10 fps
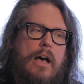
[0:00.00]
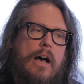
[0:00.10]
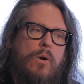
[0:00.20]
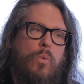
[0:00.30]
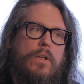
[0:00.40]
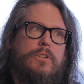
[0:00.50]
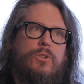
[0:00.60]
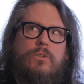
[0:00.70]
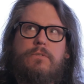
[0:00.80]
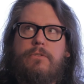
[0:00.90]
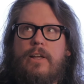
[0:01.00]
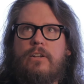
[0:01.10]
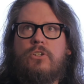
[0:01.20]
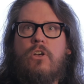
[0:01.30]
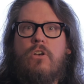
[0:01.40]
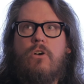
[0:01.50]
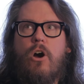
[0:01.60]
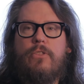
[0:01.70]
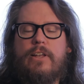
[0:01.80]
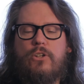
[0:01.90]
uh, what sorts of things
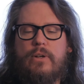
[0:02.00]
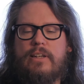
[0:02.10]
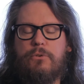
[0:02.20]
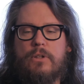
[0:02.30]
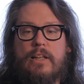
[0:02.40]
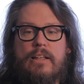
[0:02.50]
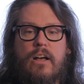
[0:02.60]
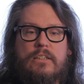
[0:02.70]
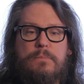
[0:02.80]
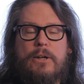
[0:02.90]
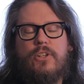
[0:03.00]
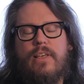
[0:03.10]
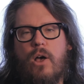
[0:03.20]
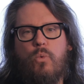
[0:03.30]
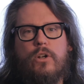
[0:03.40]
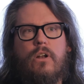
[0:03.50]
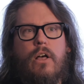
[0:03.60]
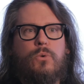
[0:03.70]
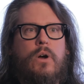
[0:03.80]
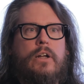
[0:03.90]
are they doing differently, especially that I wouldn't
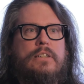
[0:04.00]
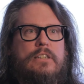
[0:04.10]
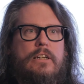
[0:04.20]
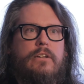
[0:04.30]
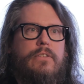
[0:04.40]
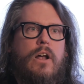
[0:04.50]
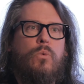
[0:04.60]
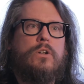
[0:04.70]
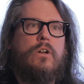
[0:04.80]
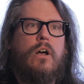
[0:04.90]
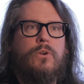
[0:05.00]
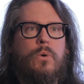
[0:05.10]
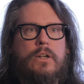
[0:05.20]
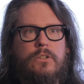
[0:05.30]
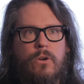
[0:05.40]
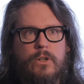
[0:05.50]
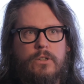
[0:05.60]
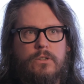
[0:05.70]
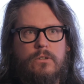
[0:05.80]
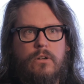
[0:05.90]
otherwise see, that I wouldn't otherwise
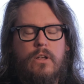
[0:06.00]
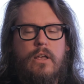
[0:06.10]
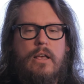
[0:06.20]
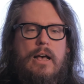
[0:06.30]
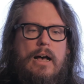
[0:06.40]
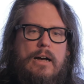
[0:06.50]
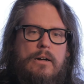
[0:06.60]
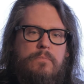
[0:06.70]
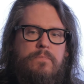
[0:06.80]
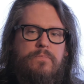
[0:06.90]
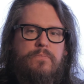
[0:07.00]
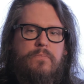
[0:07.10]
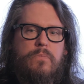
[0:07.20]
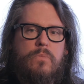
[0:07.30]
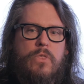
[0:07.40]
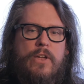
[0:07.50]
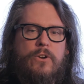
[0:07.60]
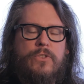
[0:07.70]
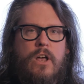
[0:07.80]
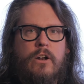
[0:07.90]
notice. Um,
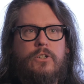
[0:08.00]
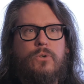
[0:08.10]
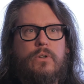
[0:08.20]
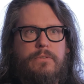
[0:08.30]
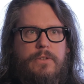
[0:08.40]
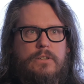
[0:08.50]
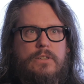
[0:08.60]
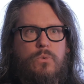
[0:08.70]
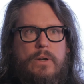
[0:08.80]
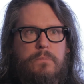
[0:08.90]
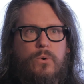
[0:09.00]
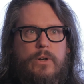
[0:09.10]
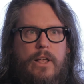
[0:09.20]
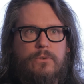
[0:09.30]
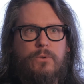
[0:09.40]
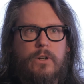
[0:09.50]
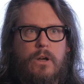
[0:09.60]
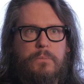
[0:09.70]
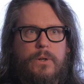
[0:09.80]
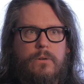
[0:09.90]
they're the non-intuitive things that we can pull together for a
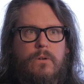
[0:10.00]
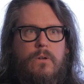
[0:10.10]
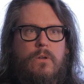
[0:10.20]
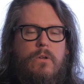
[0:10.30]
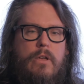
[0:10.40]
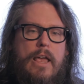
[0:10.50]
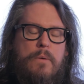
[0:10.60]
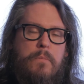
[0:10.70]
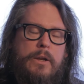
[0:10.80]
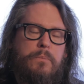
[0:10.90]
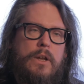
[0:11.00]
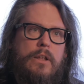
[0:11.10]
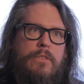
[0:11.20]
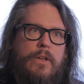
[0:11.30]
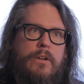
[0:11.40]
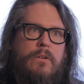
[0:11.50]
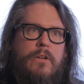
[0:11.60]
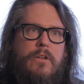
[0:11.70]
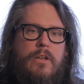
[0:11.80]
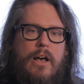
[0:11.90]
company. It might be that
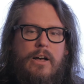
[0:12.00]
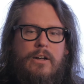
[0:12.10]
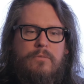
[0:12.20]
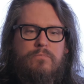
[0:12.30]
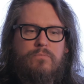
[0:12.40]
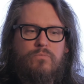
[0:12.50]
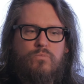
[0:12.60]
um,